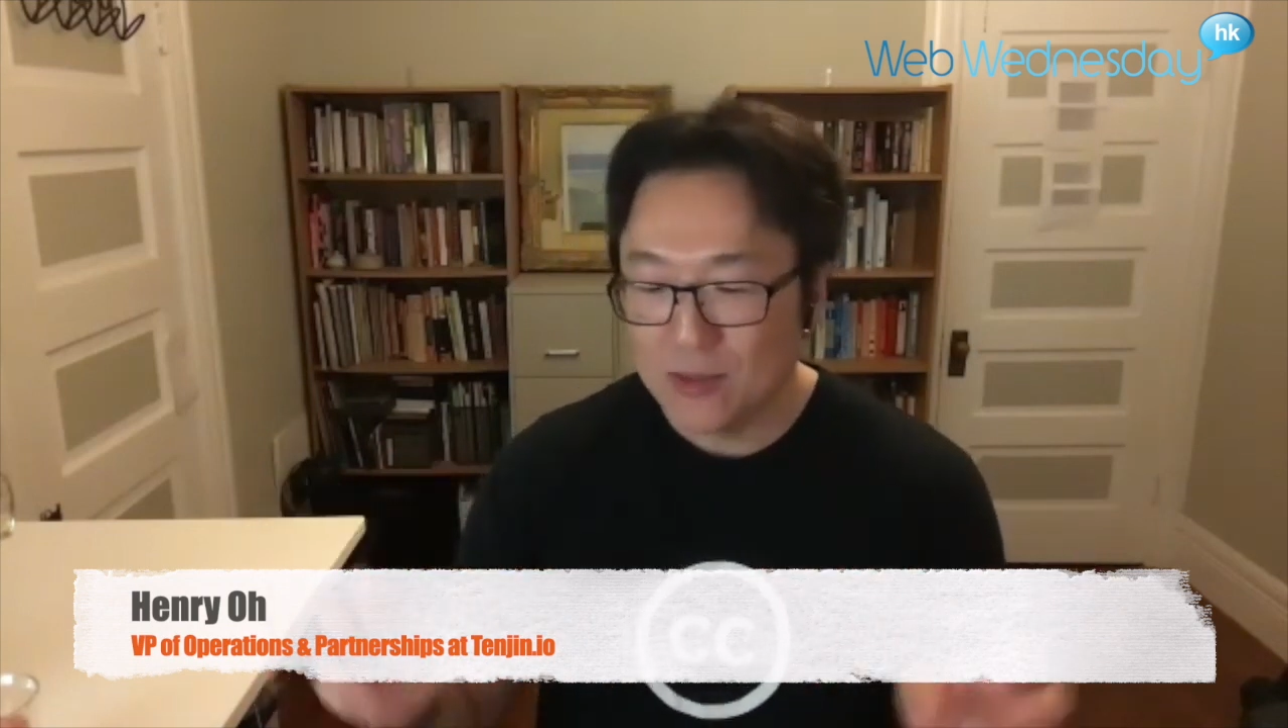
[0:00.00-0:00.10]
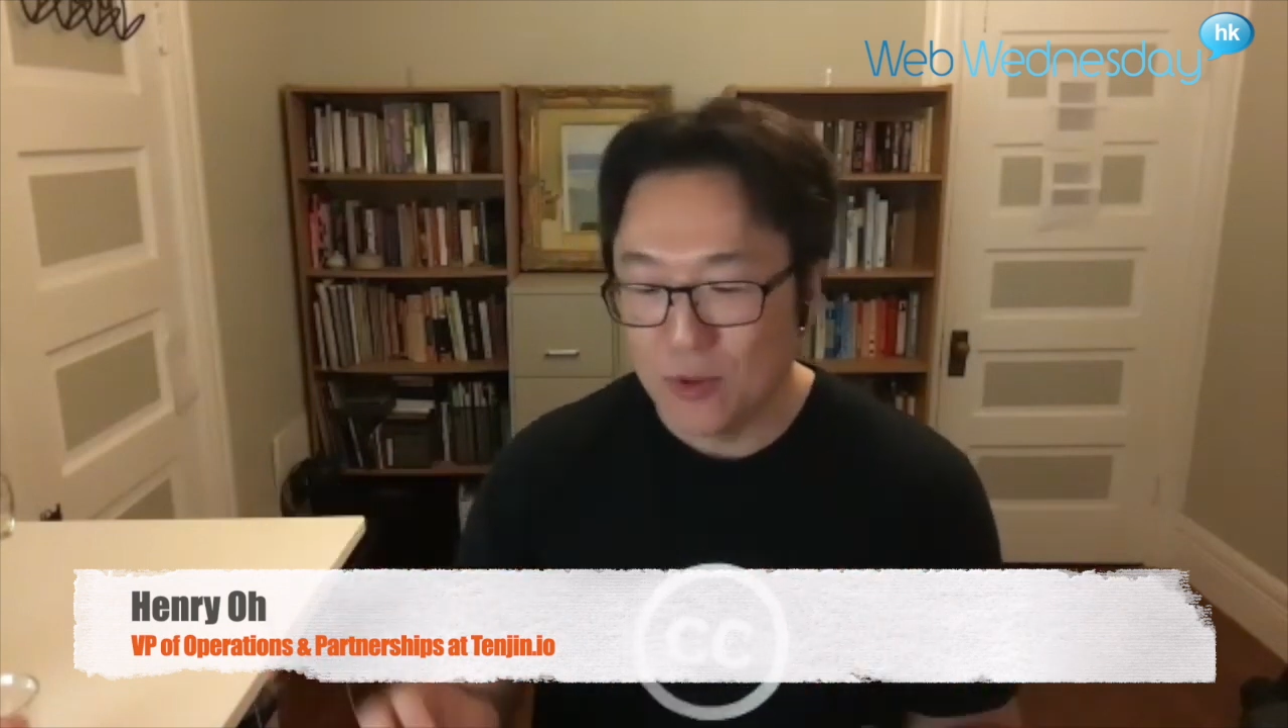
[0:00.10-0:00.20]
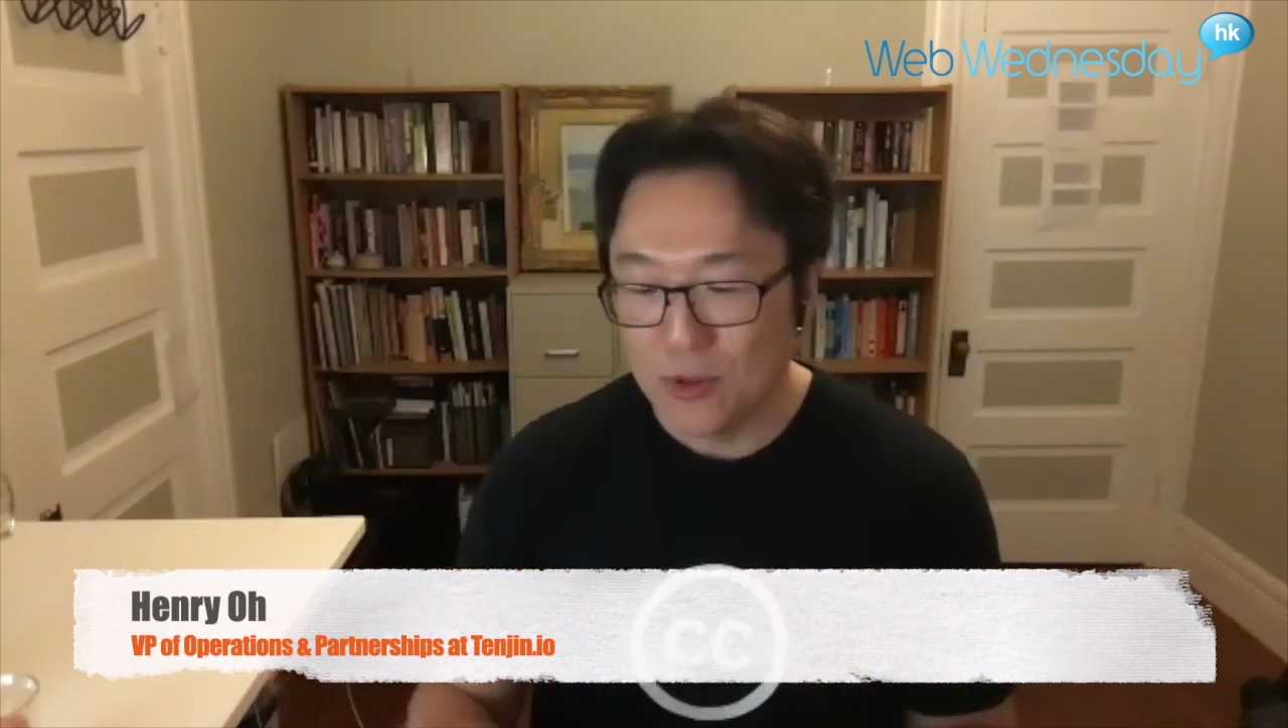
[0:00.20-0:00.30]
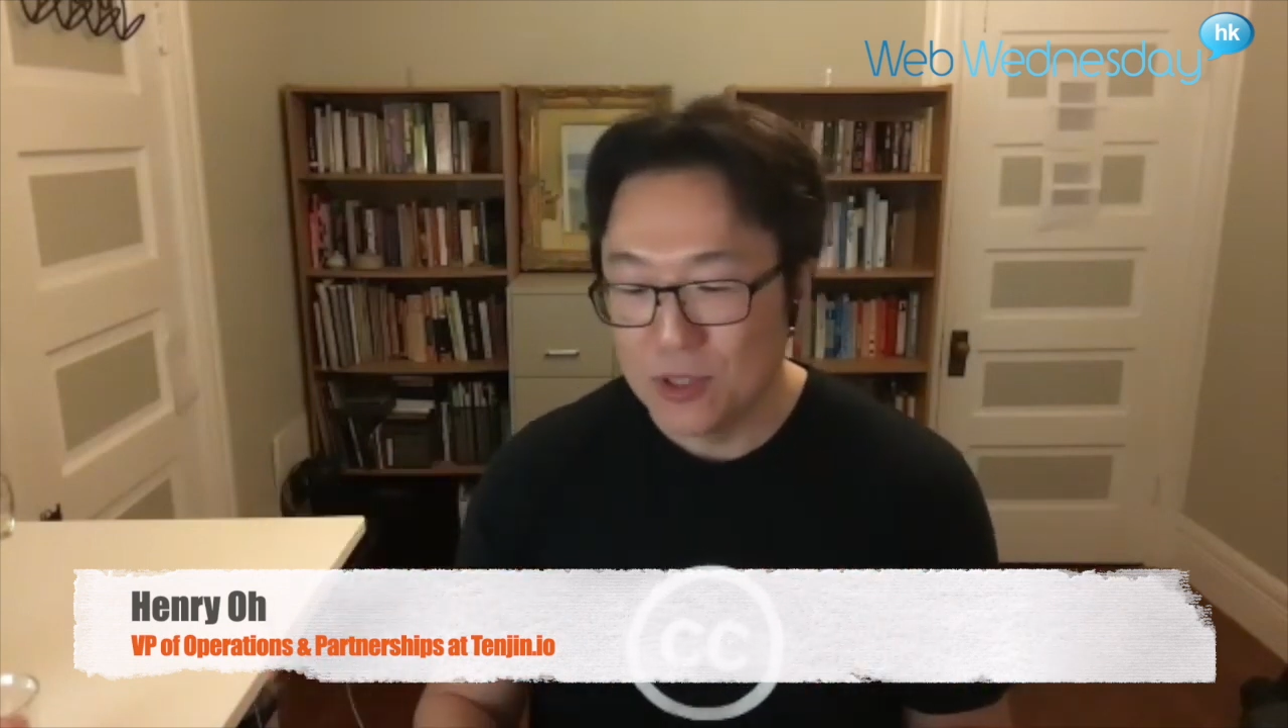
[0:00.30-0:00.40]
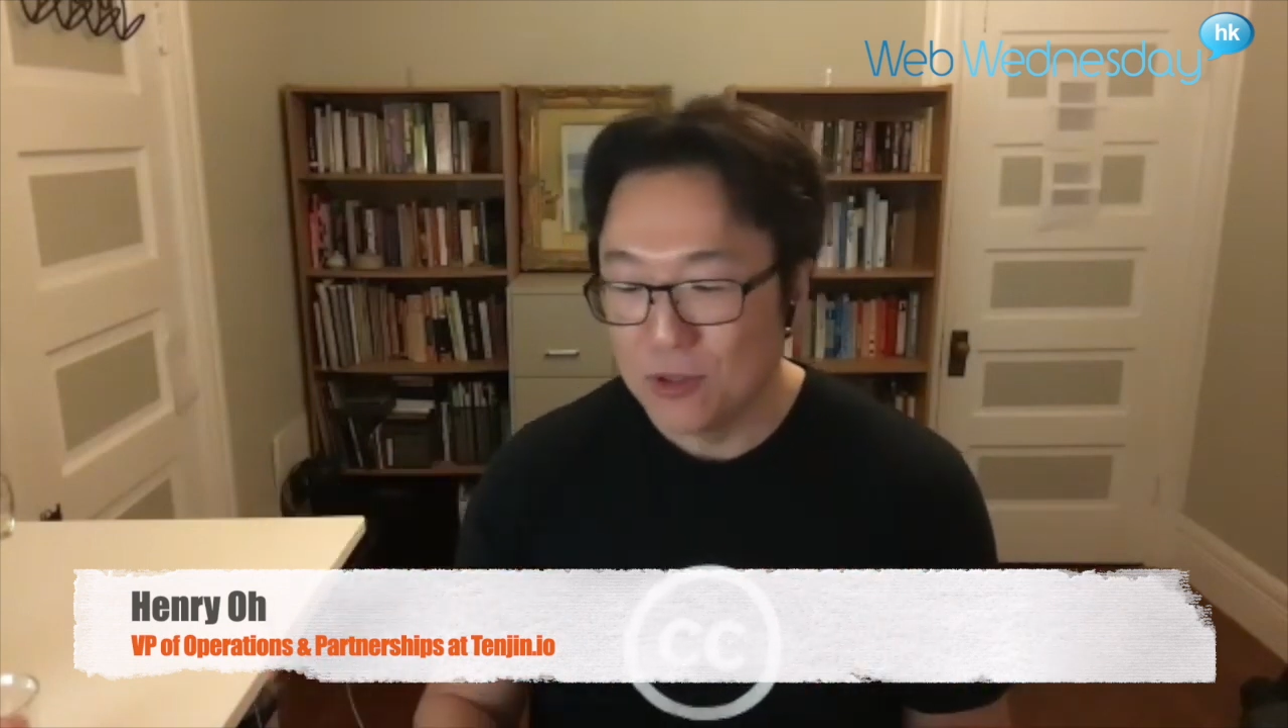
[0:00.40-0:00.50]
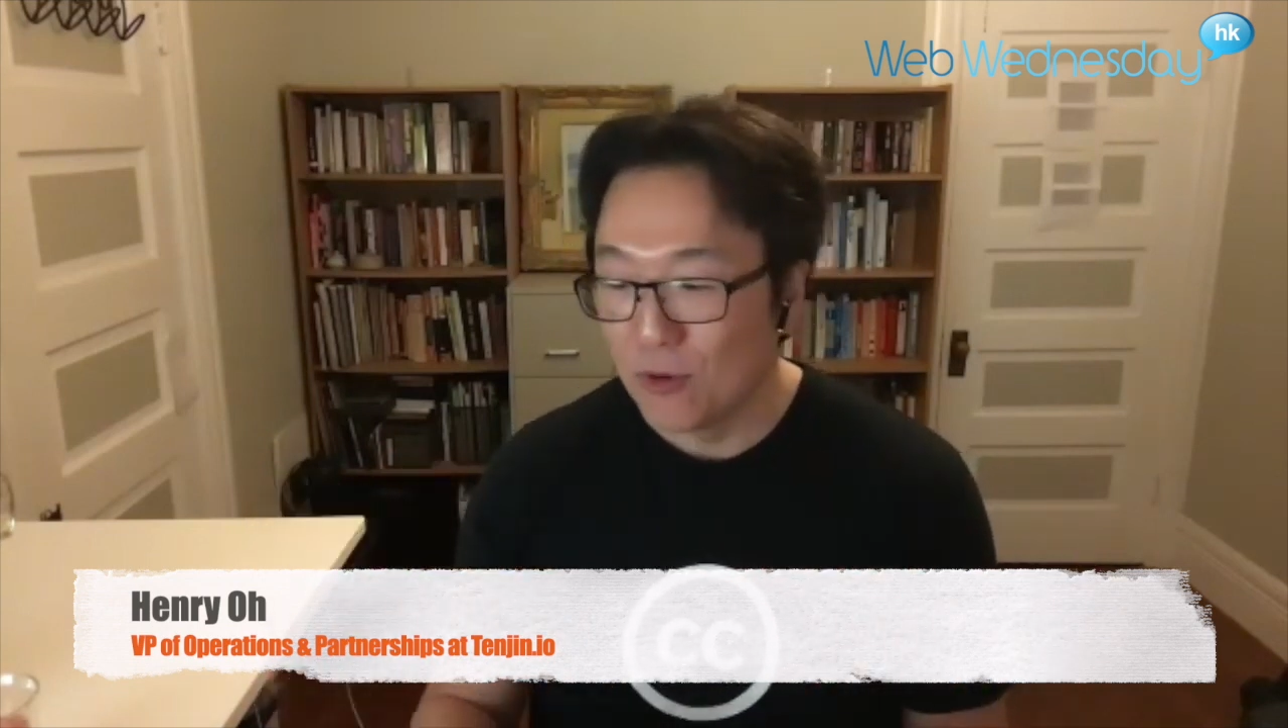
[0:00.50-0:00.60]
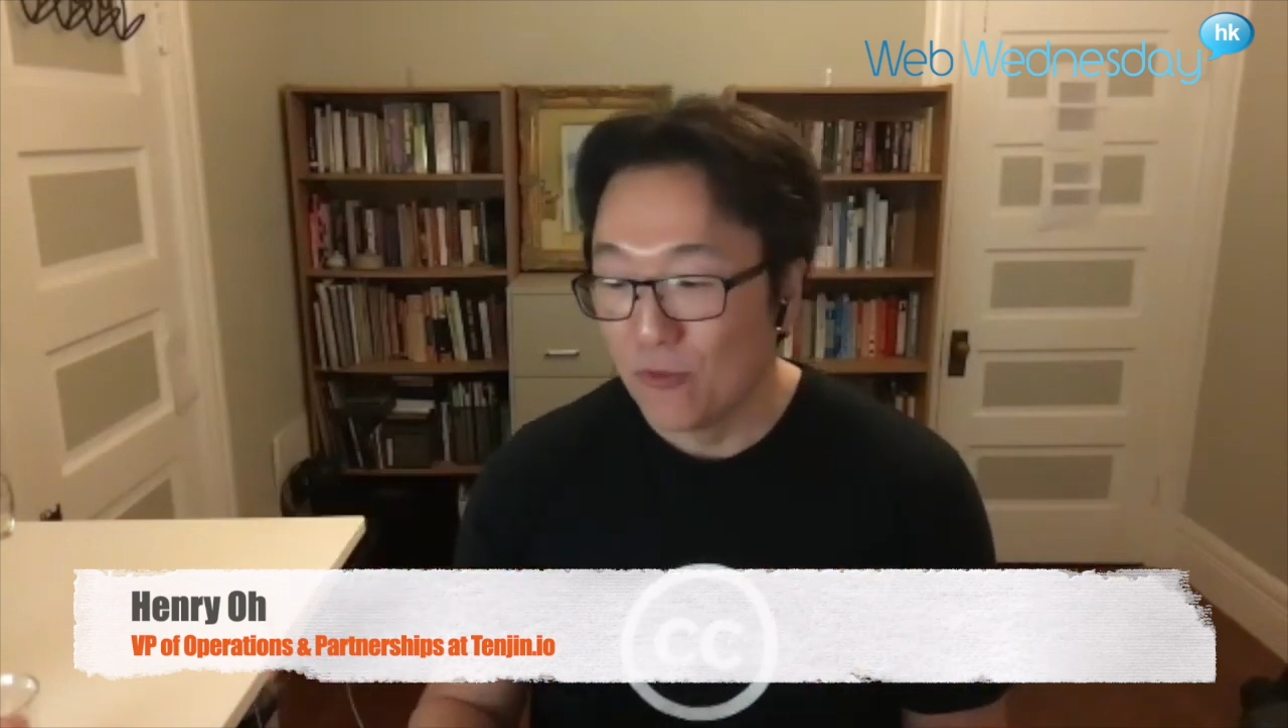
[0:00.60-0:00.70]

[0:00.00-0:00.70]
experts,